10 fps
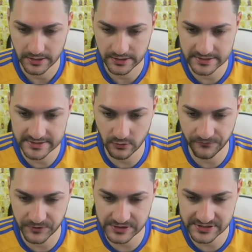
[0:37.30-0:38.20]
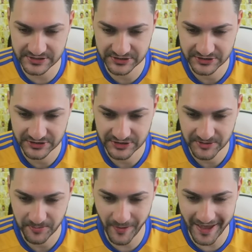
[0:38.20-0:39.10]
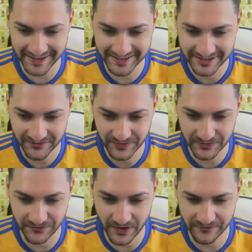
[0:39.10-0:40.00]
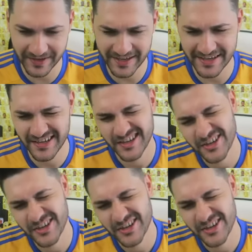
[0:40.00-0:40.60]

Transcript: Let's see our first pack, 55k.